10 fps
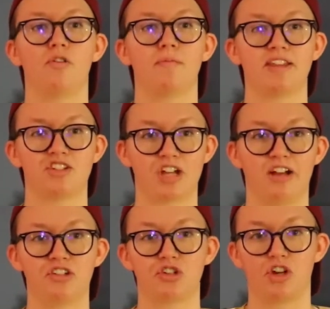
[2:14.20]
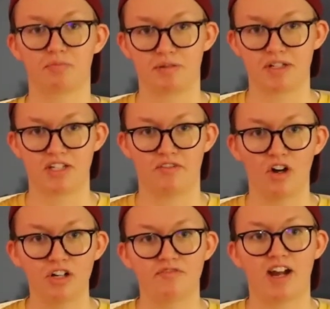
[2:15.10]
by the childish or primitive
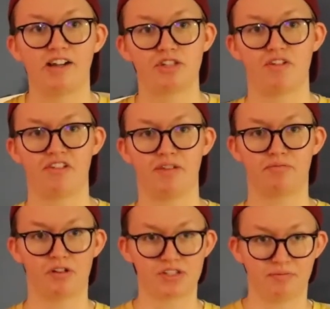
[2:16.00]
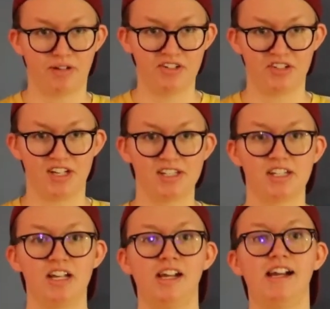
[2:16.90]
artifacts rather than
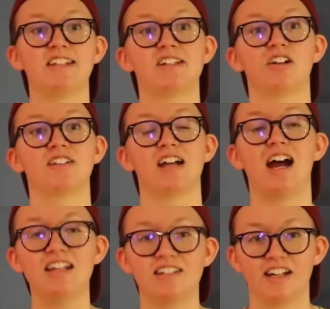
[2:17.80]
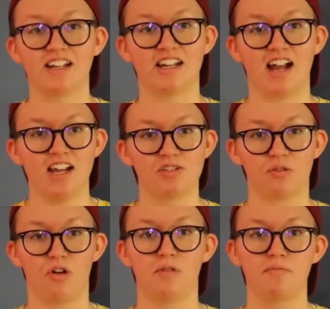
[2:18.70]
post-impressionist, is an artist I studied in high
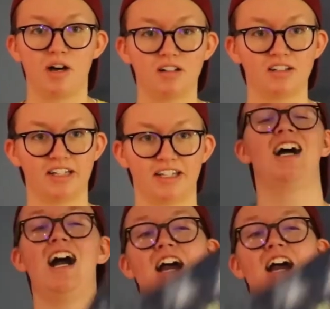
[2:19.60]
school, Paul Klee.